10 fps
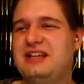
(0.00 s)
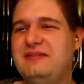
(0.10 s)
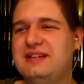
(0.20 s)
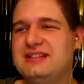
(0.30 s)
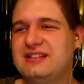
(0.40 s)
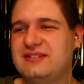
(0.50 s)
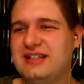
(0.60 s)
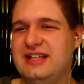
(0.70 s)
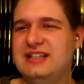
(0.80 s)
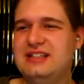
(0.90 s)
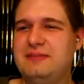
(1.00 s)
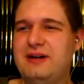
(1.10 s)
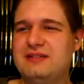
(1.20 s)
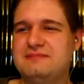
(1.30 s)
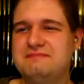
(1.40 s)
she missed a really easy
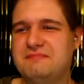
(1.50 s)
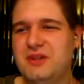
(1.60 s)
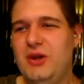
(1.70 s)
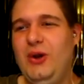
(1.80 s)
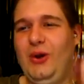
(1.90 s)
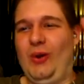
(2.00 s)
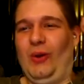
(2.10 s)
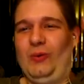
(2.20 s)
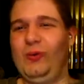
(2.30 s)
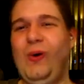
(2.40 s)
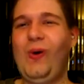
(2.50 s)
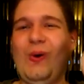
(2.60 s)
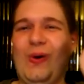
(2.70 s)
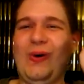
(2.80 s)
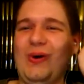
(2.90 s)
putt.
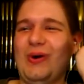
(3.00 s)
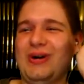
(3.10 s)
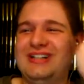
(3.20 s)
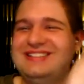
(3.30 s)
Oh,